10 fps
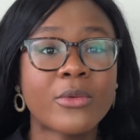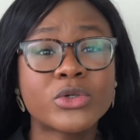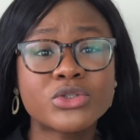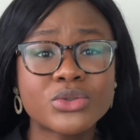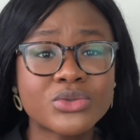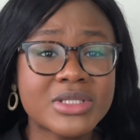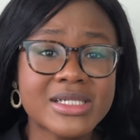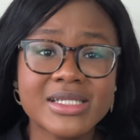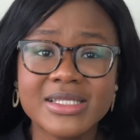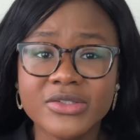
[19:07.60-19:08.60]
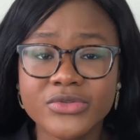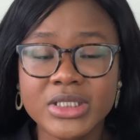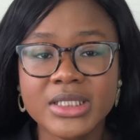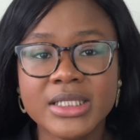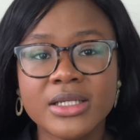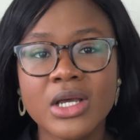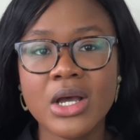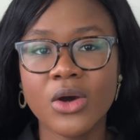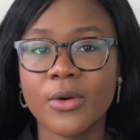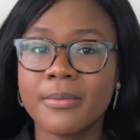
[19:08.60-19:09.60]
want to do things differently,
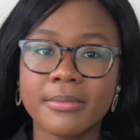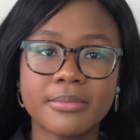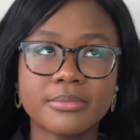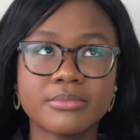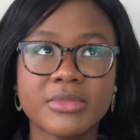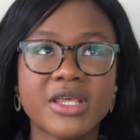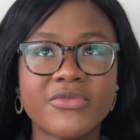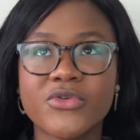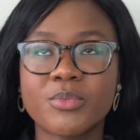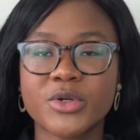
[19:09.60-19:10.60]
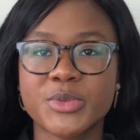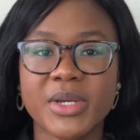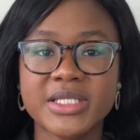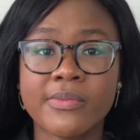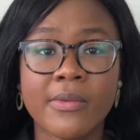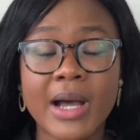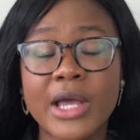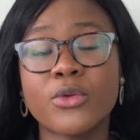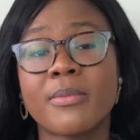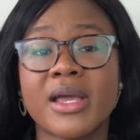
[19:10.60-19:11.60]
gives you a perspective of how
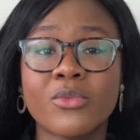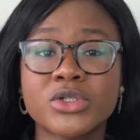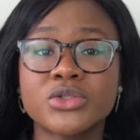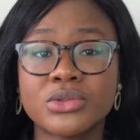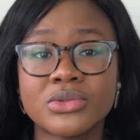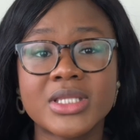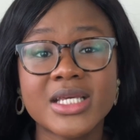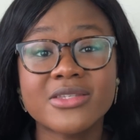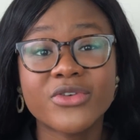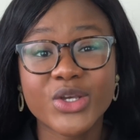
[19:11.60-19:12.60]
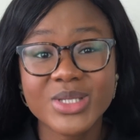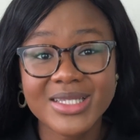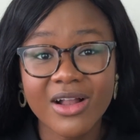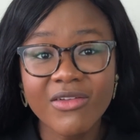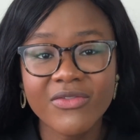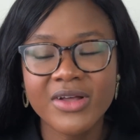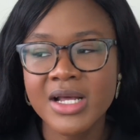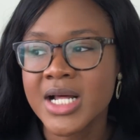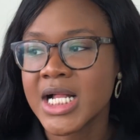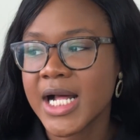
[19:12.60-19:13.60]
you might want to do things for yourself.
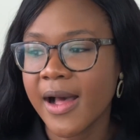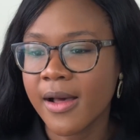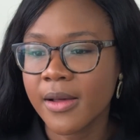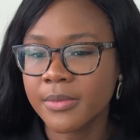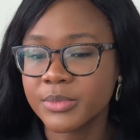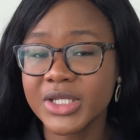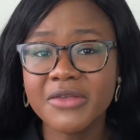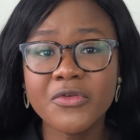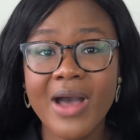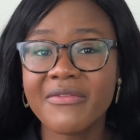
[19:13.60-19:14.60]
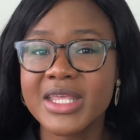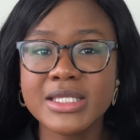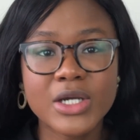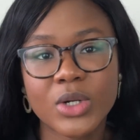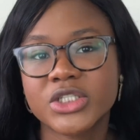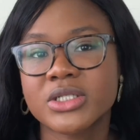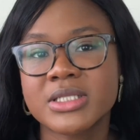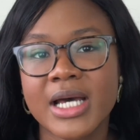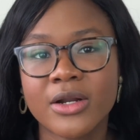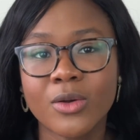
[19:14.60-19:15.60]
But if you have any
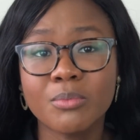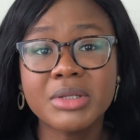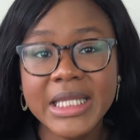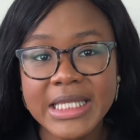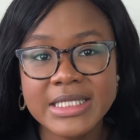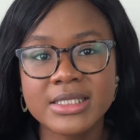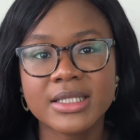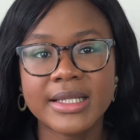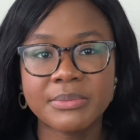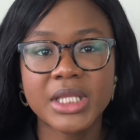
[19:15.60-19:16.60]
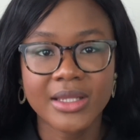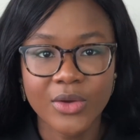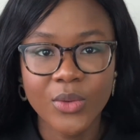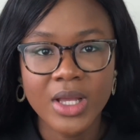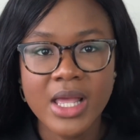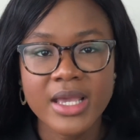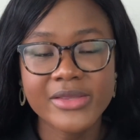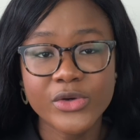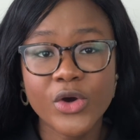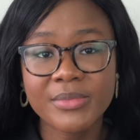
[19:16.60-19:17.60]
questions at all, please let me know
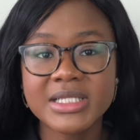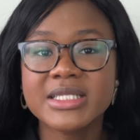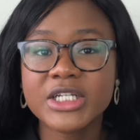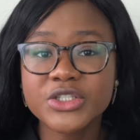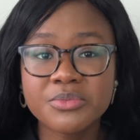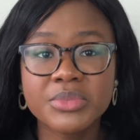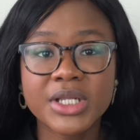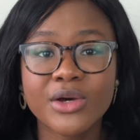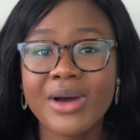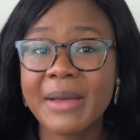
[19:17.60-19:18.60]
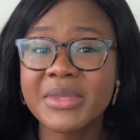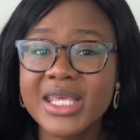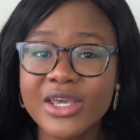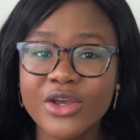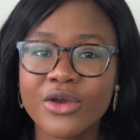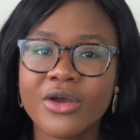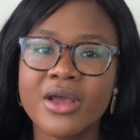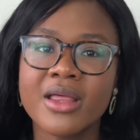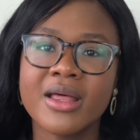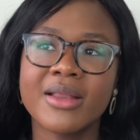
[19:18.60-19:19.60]
in the comment section below. I'm here.
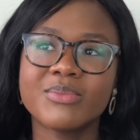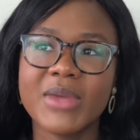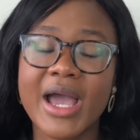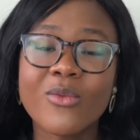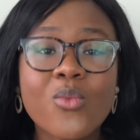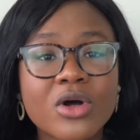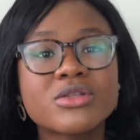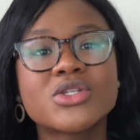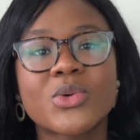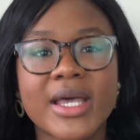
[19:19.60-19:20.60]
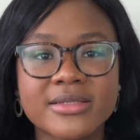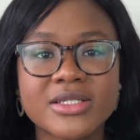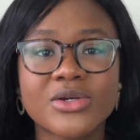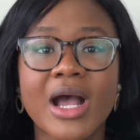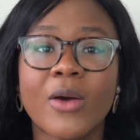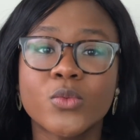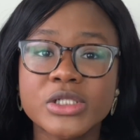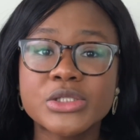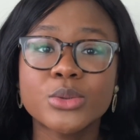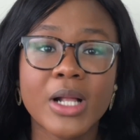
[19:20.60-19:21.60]
I want to answer. I
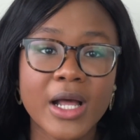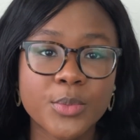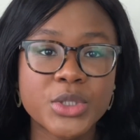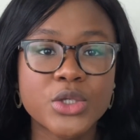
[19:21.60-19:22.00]
want to help